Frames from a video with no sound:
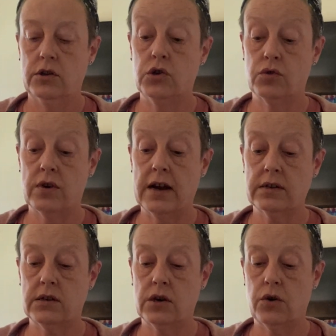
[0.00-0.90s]
direct
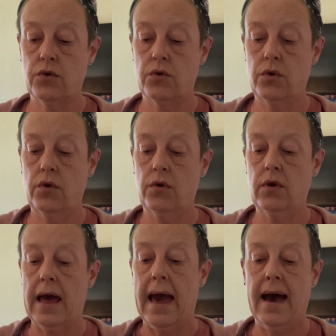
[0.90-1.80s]
sown
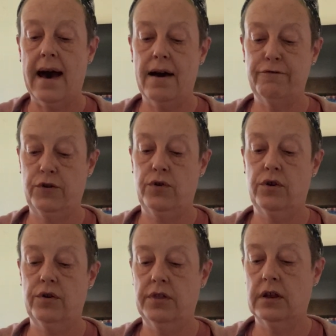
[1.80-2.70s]

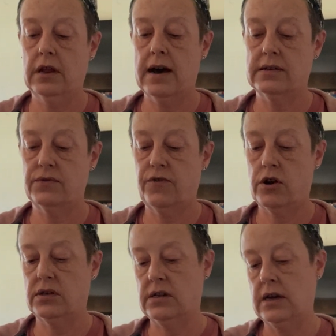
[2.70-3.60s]
after the last
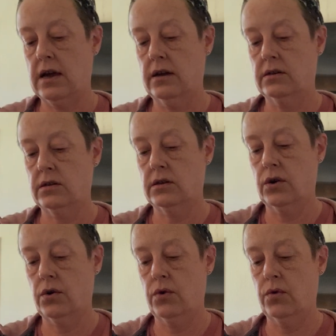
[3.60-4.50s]
frost date.
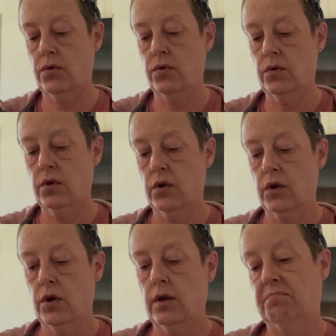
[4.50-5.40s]
So
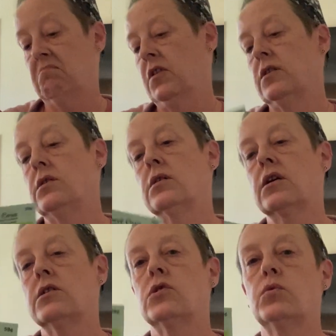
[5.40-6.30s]
let's look
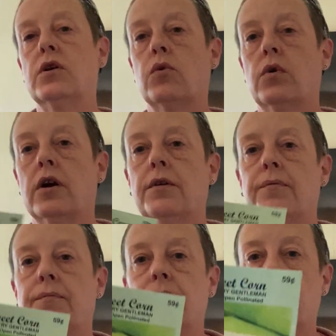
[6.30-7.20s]
at sweet
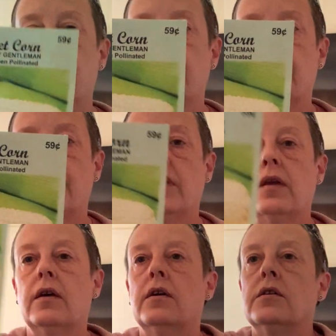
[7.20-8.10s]
corn.
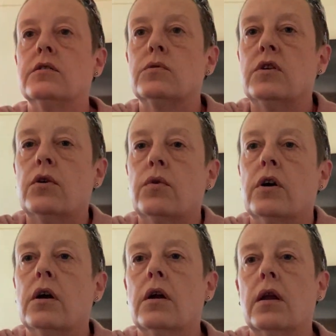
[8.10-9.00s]
Sweet
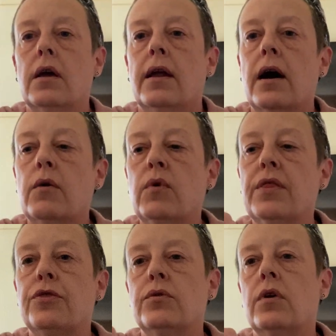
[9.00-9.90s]
corn, and I
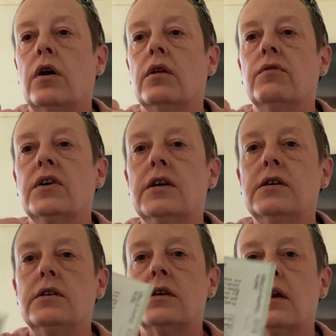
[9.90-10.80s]
went through all of
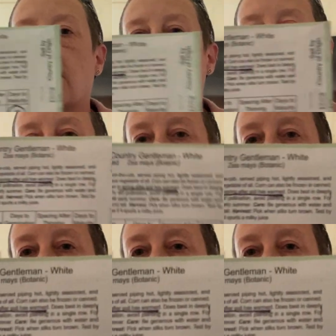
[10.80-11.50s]
these and I actually